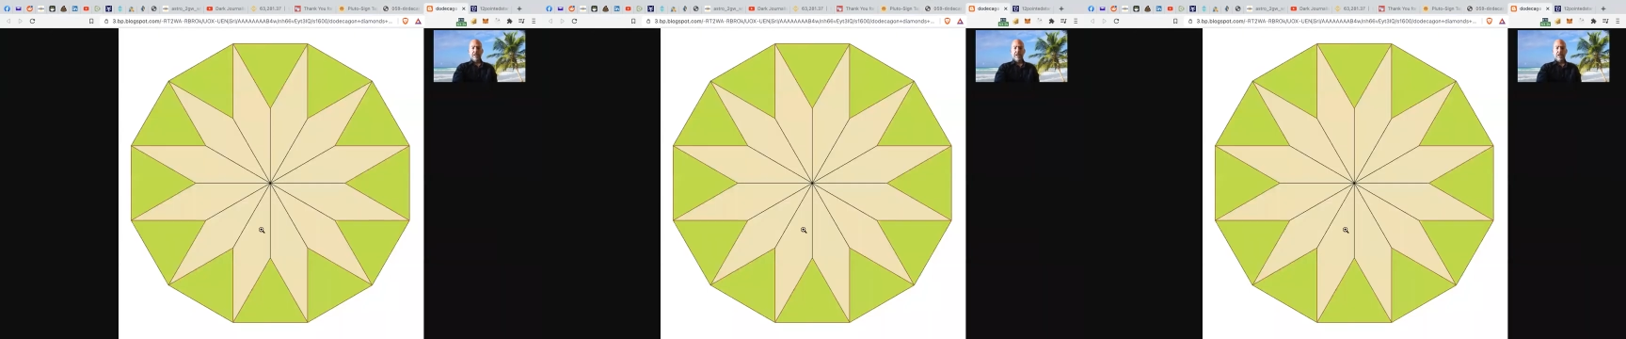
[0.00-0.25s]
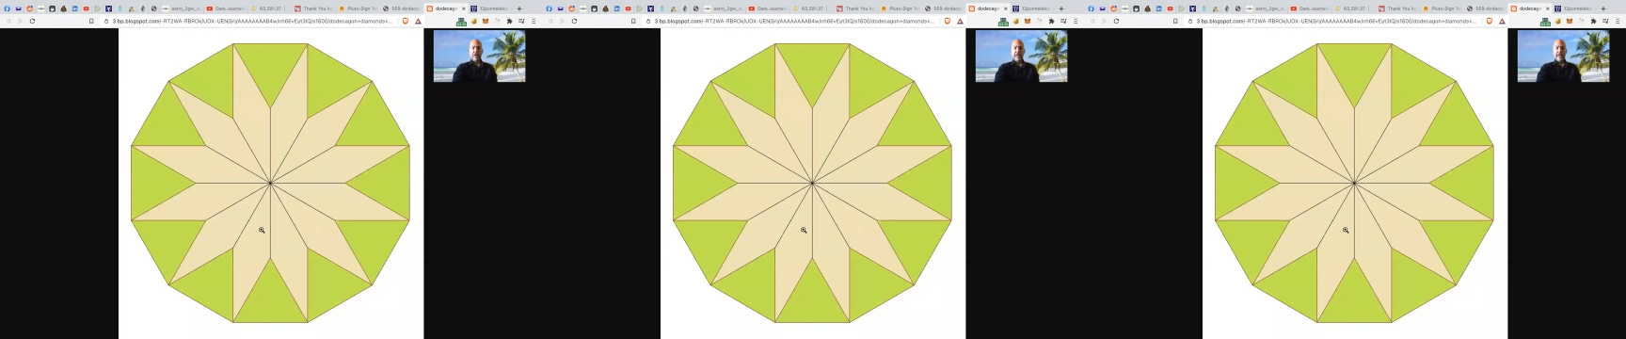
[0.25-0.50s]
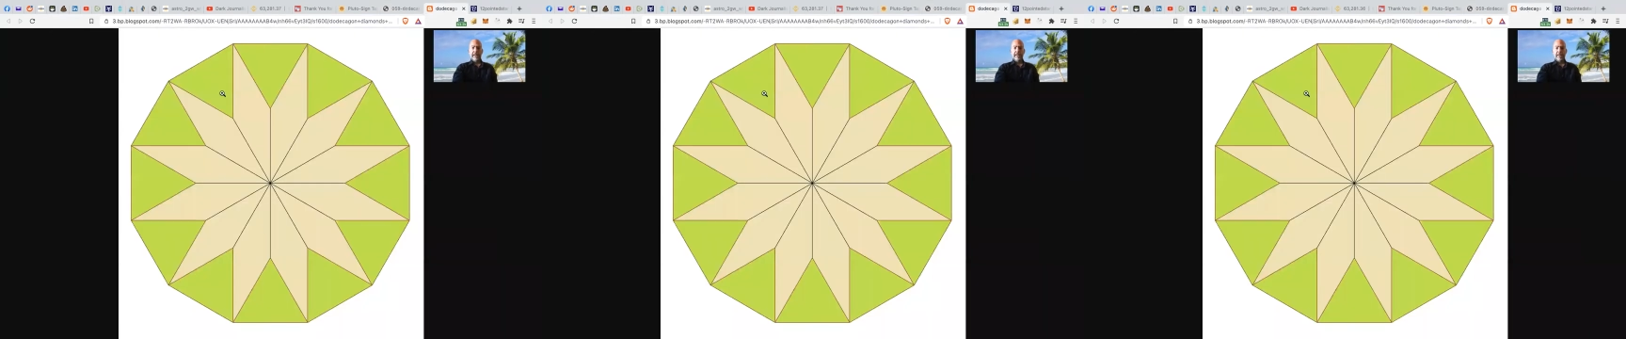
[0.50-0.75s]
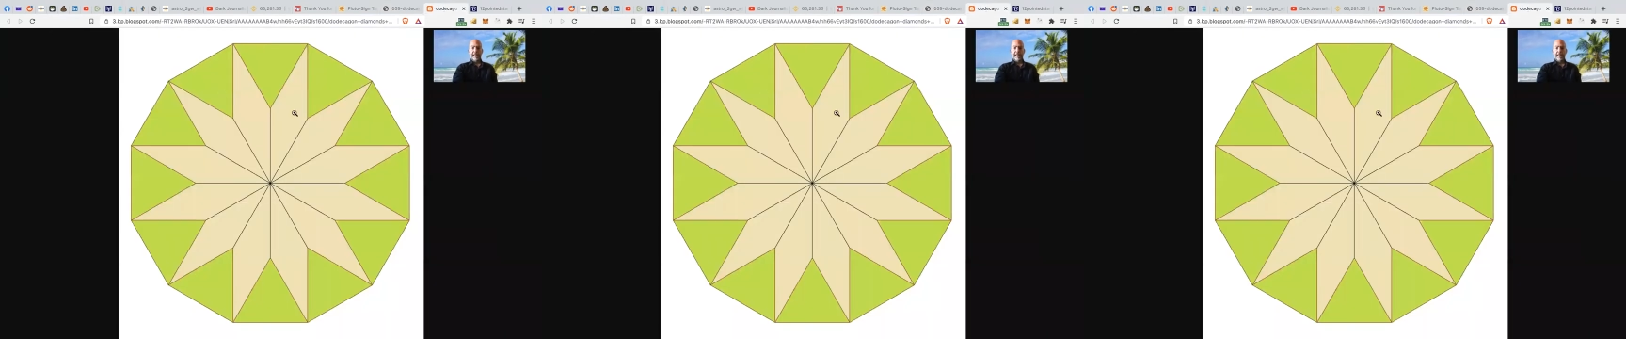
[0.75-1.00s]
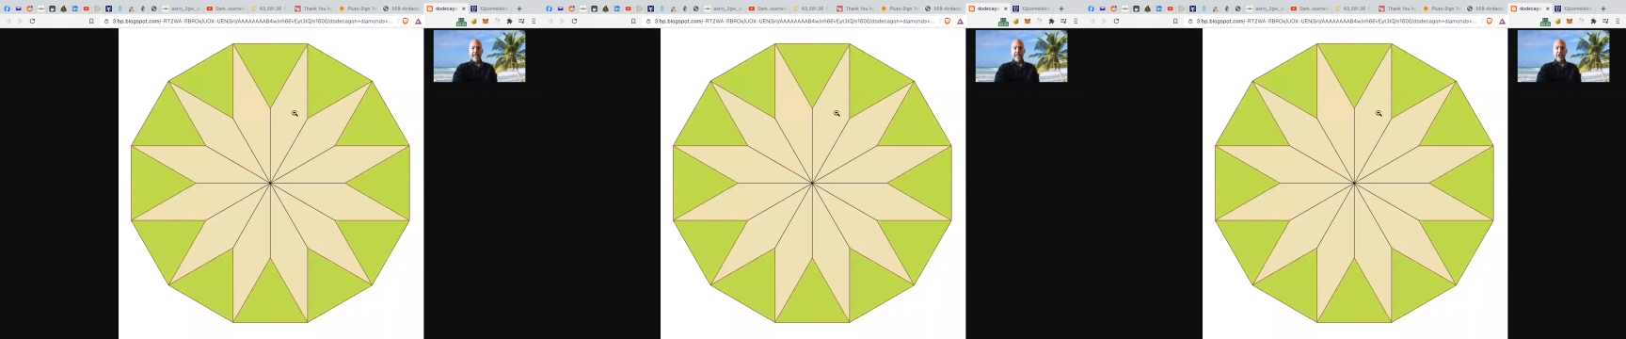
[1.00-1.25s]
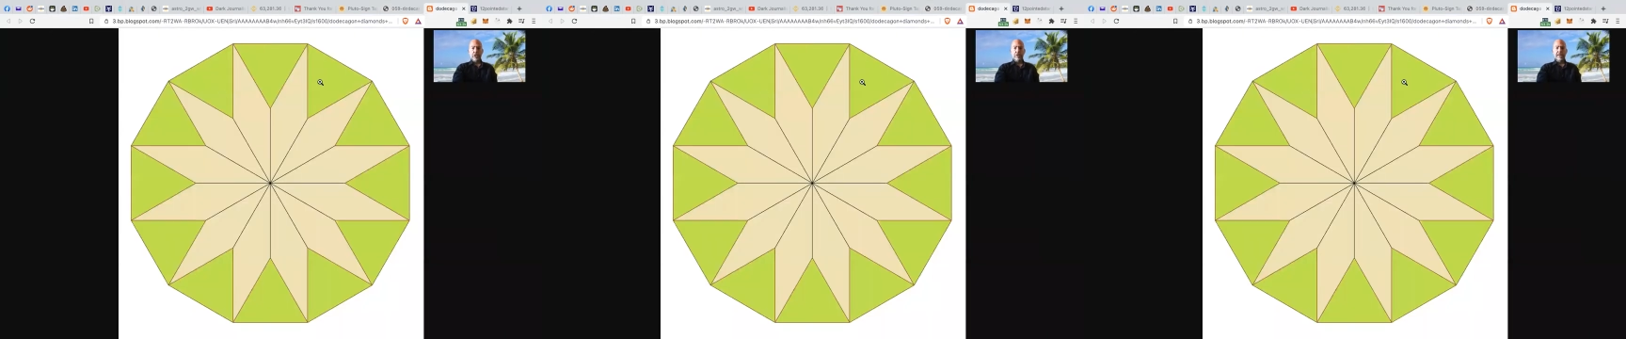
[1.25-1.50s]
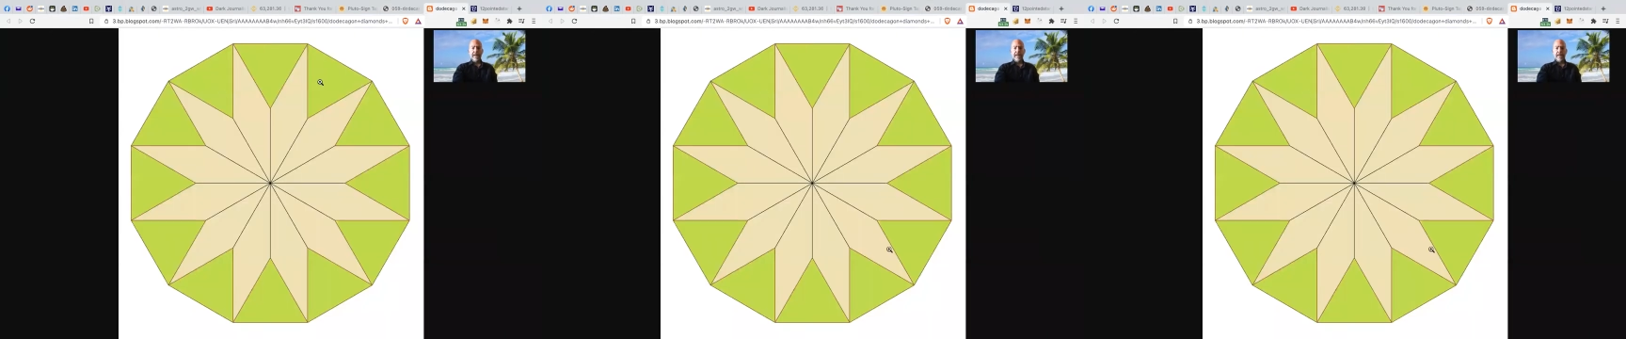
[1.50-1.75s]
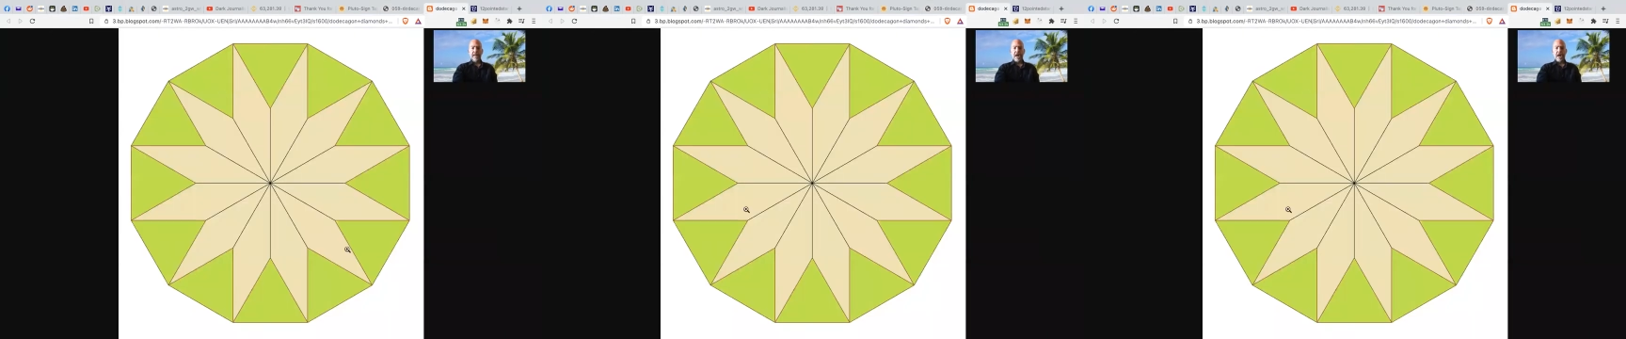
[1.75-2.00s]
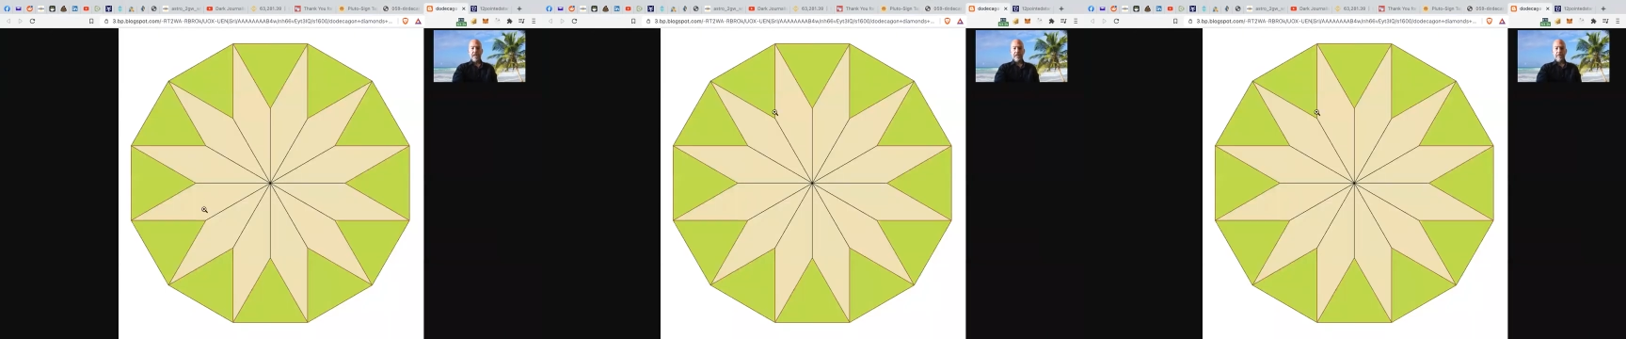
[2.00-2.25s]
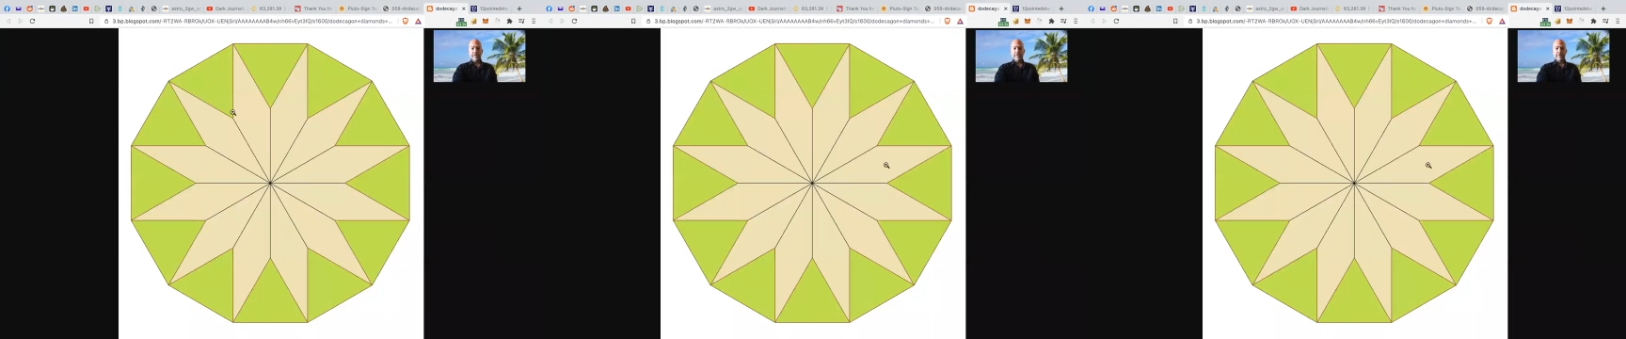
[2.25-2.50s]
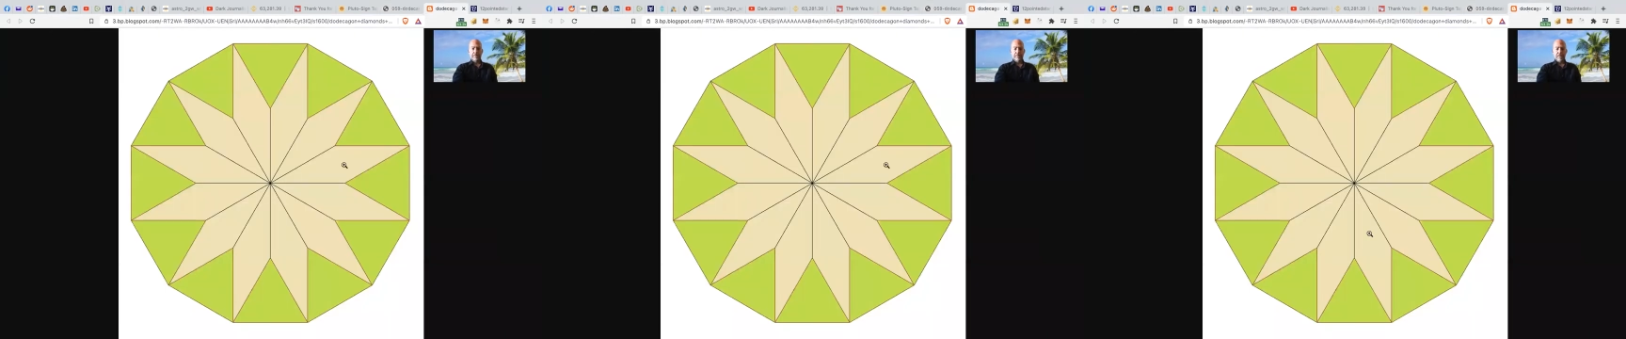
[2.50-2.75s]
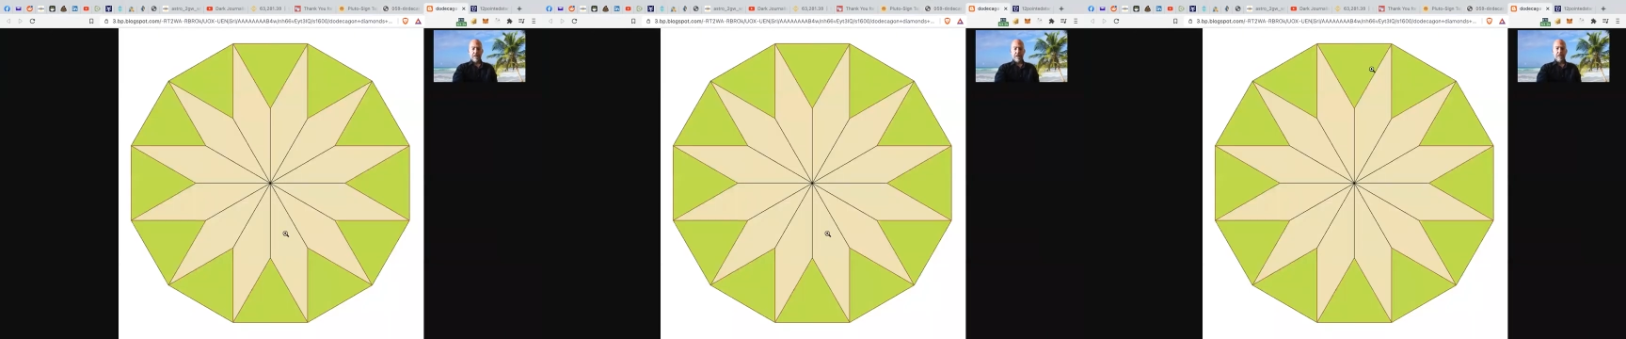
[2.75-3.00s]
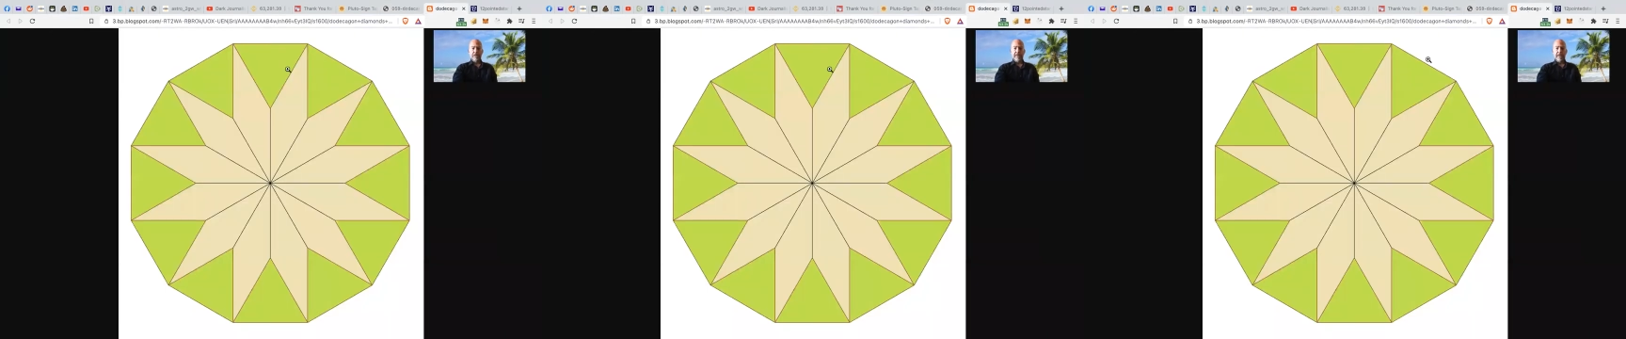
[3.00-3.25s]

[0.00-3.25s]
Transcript: Nobody's mouth can be seen.